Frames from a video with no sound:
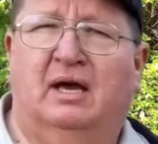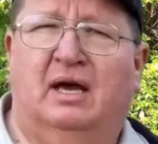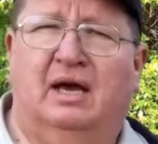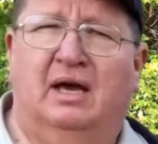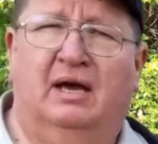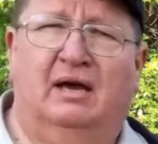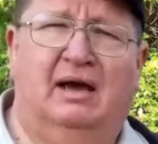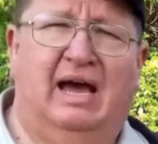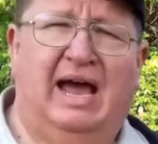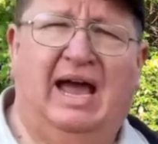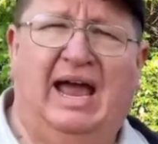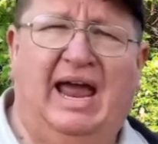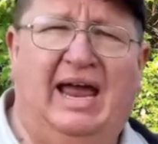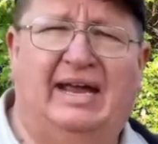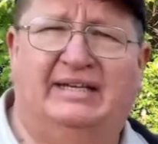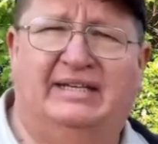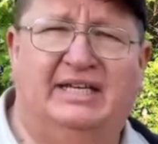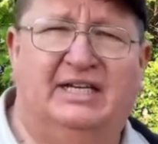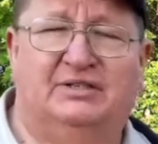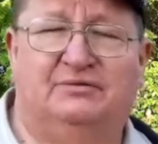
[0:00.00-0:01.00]
Uh, I
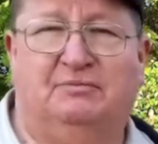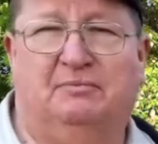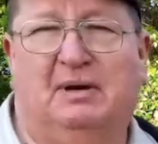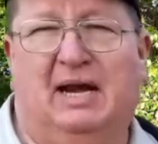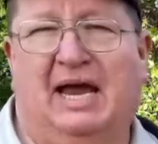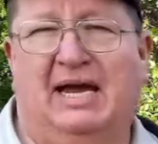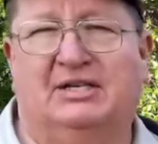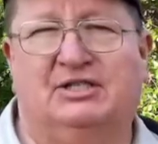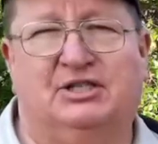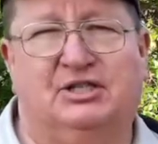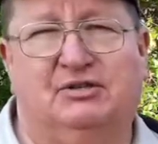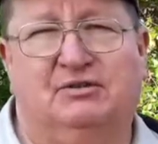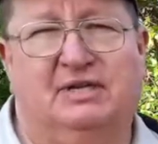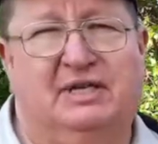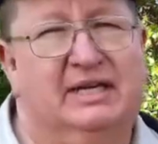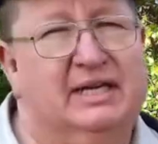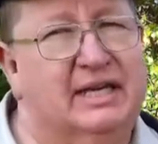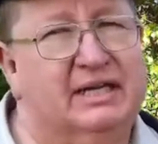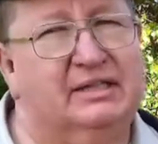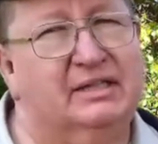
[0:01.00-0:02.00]
had these from last year,
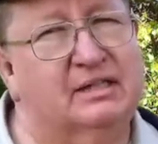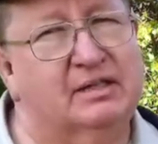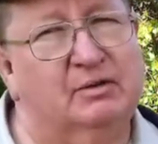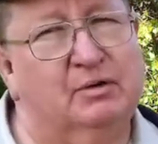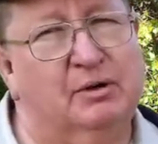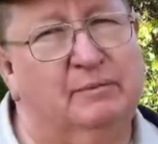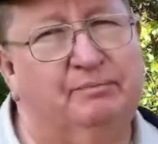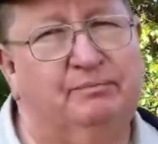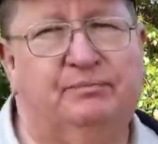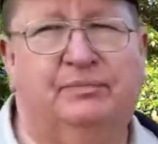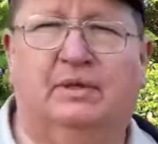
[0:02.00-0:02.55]
didn't get to do them,